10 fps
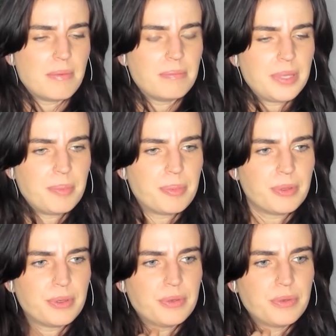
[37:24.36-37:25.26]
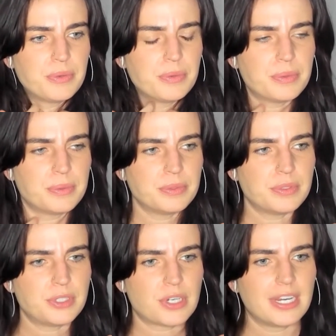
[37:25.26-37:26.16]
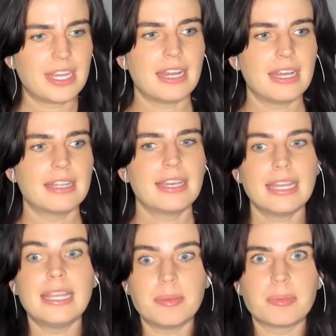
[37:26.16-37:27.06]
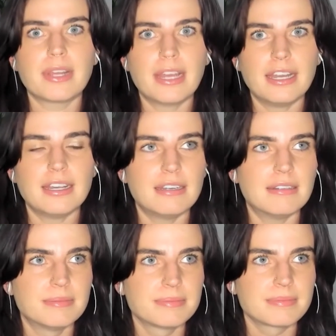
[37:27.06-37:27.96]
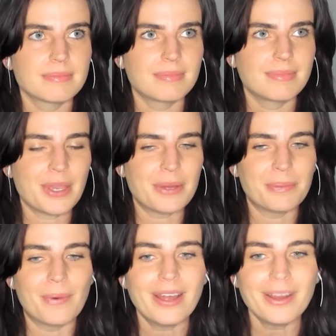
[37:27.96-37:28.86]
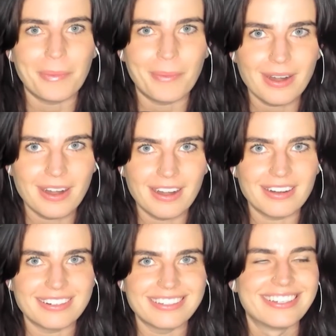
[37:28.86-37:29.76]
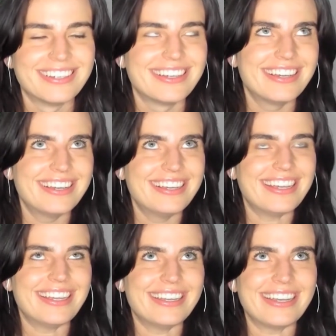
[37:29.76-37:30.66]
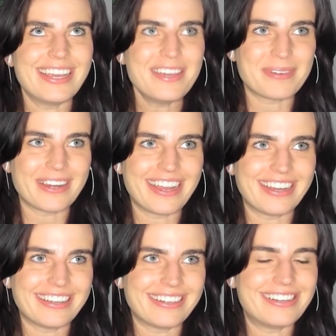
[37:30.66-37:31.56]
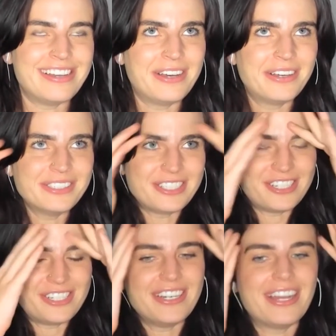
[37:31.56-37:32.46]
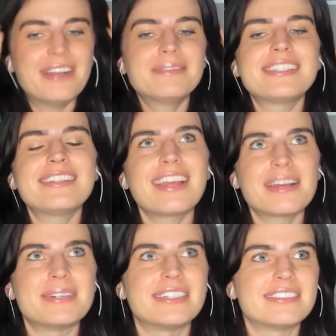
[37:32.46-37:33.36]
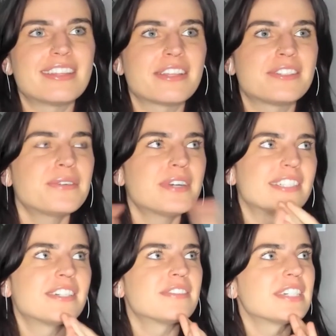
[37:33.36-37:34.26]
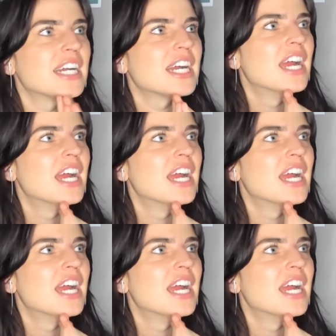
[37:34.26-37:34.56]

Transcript: people who started getting like inebriated. What a word. Inebriated. It's like I'm a thesaurus over here.